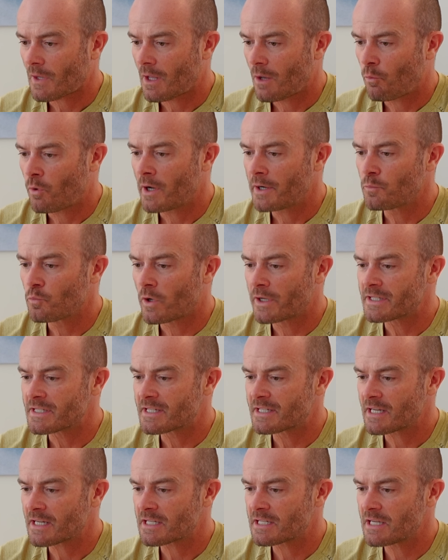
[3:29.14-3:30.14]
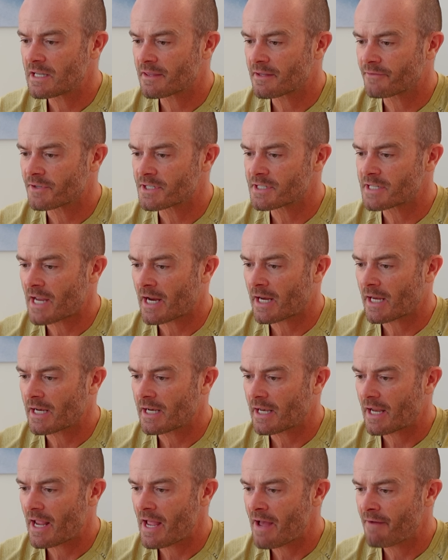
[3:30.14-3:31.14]
1/160th of a
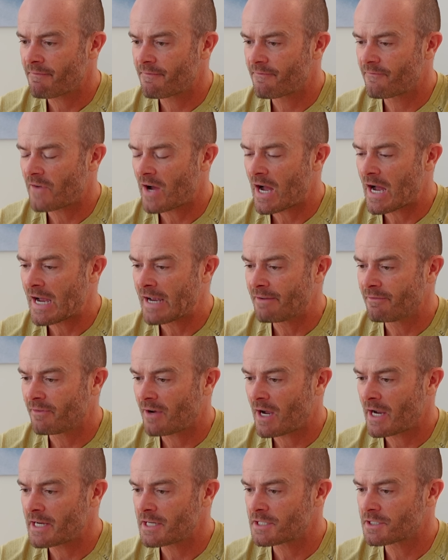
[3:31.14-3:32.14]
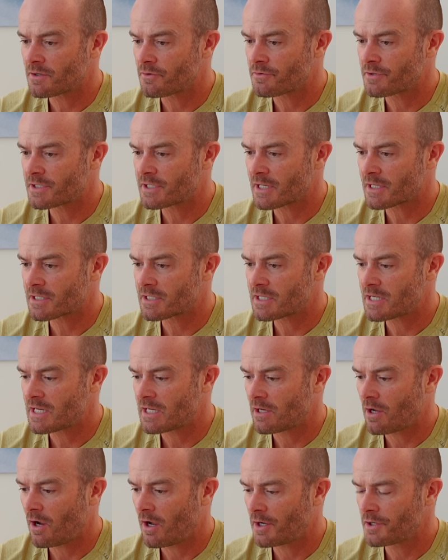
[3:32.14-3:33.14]
second, f/5, ISO
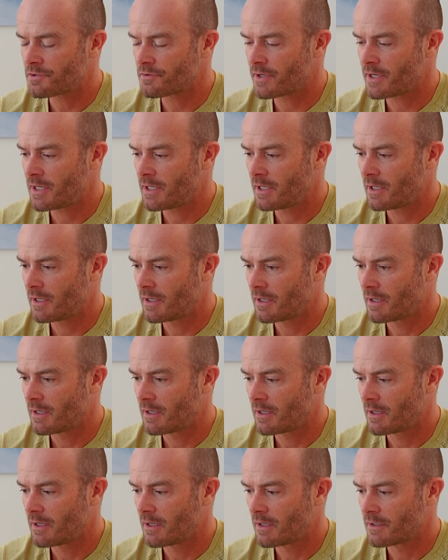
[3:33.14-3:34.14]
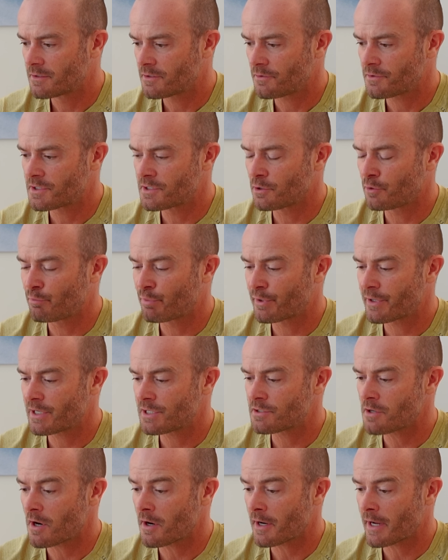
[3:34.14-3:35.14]
1600. So still pretty
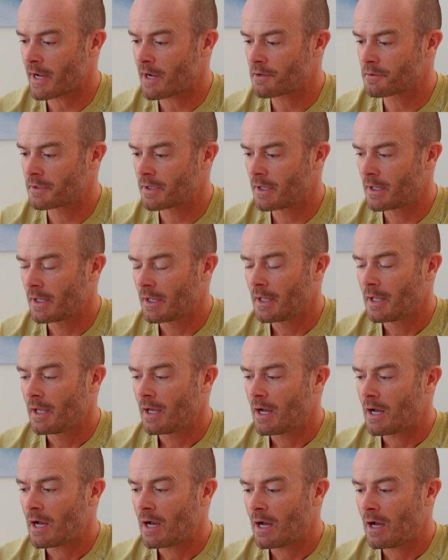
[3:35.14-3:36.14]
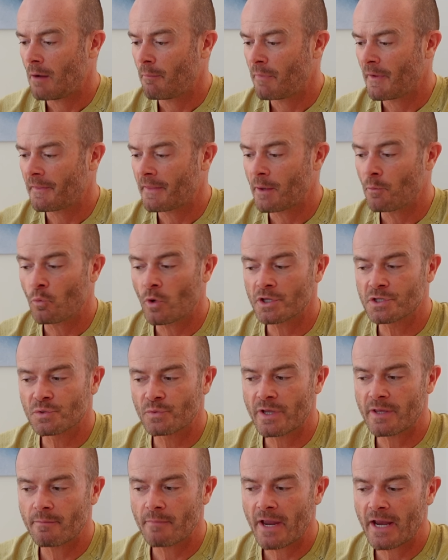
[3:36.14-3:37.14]
dark out. But then once
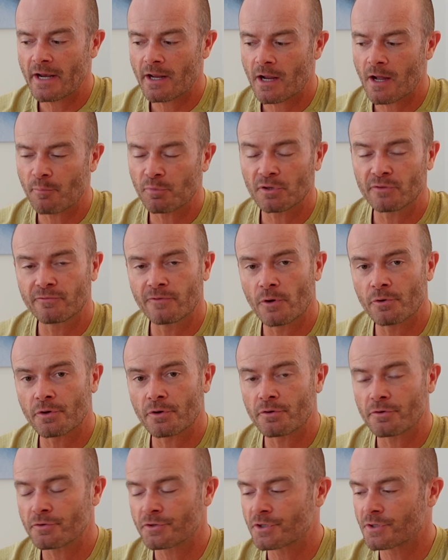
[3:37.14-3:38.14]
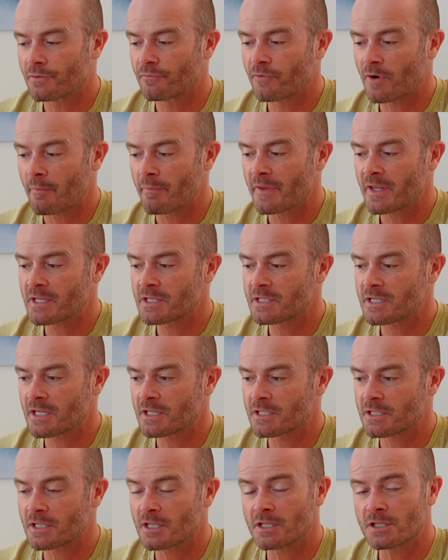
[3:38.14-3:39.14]
we made a couple of photos from this
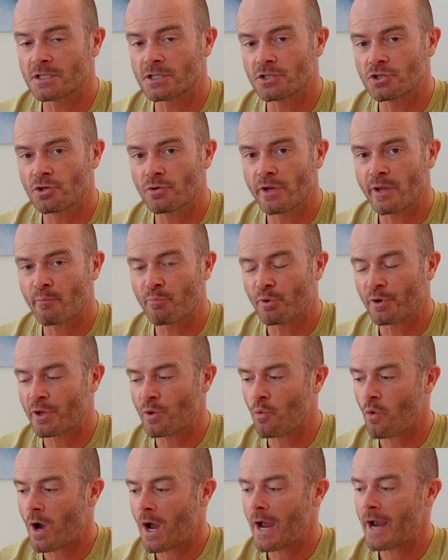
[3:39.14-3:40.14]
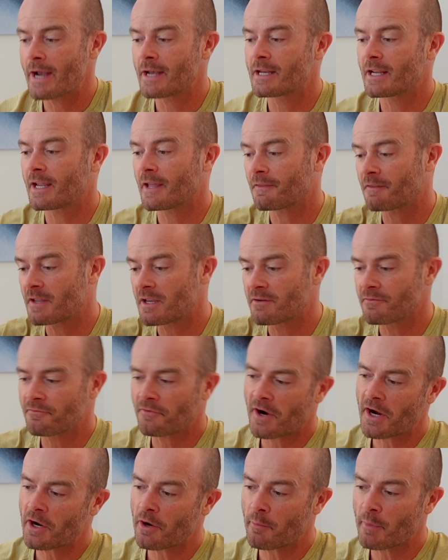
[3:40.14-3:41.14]
distance, shooting pretty wide to get the
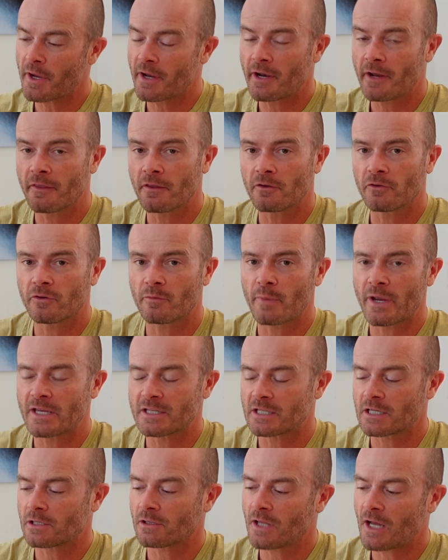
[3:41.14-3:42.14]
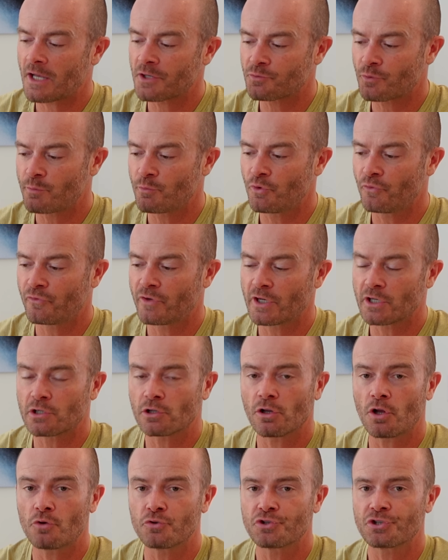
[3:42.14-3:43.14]
environment and those amazing clouds, we moved in
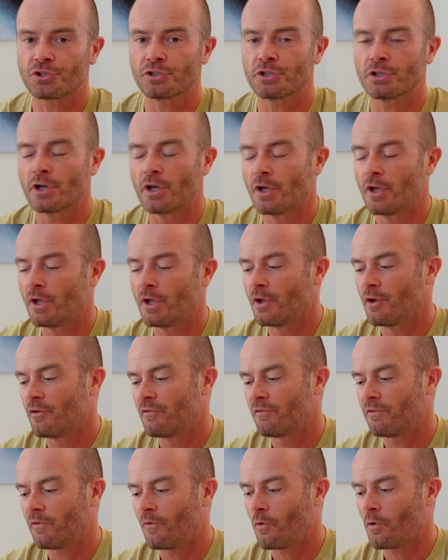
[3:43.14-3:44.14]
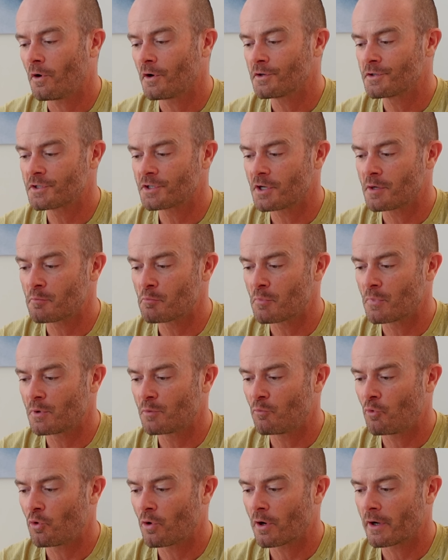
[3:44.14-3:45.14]
closer for some
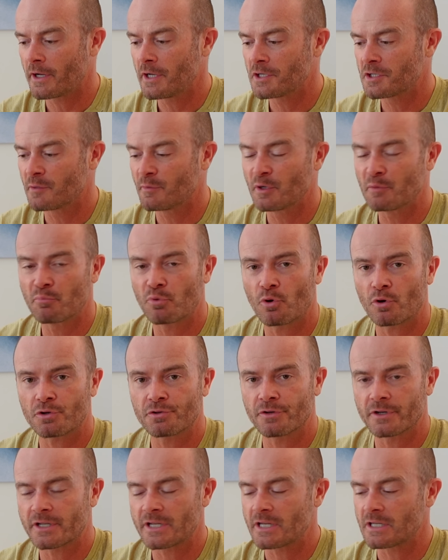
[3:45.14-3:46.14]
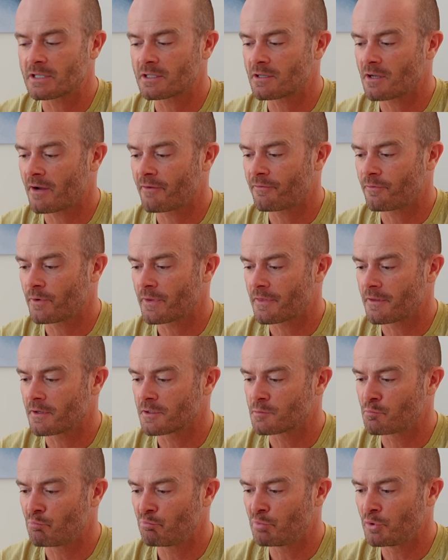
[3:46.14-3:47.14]
more intimate portrait-y stuff with
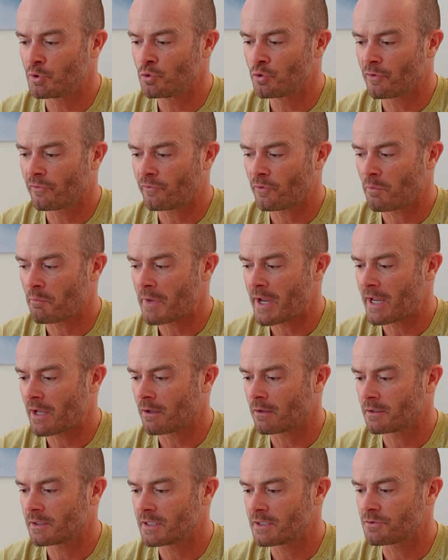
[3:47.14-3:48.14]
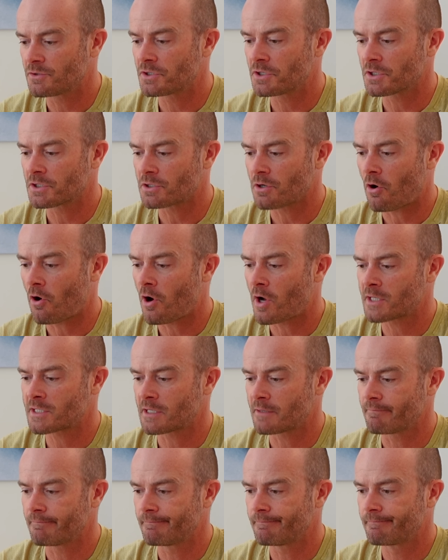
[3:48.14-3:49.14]
this beautiful male. He was just
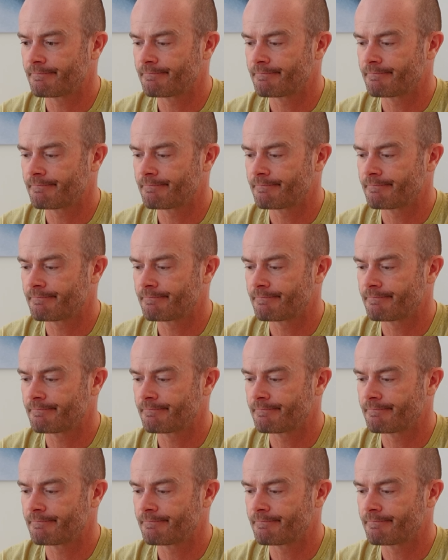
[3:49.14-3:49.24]
awesome.